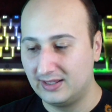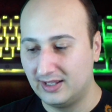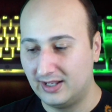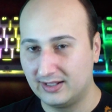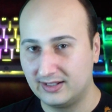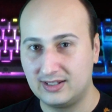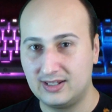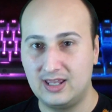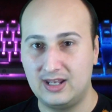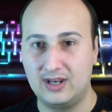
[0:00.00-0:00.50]

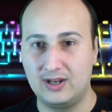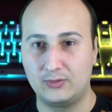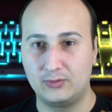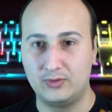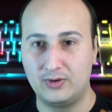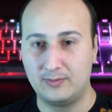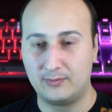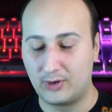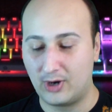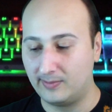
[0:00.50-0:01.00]
not getting
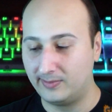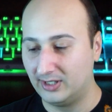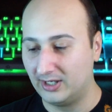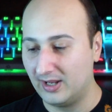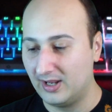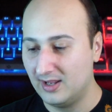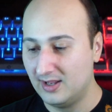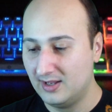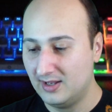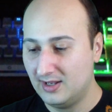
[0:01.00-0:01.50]
through them
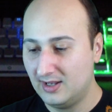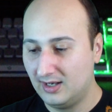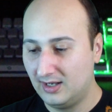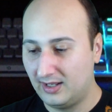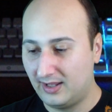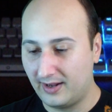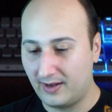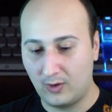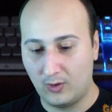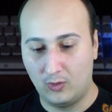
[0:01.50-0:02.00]
properly.
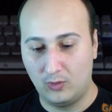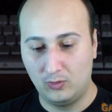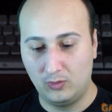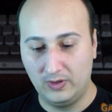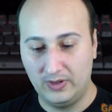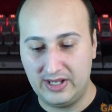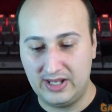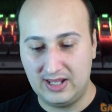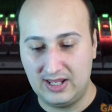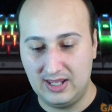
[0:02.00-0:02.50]
Like,
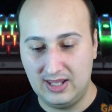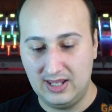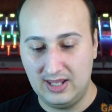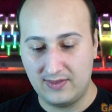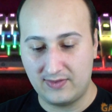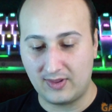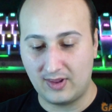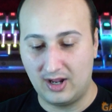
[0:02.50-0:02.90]
all the keys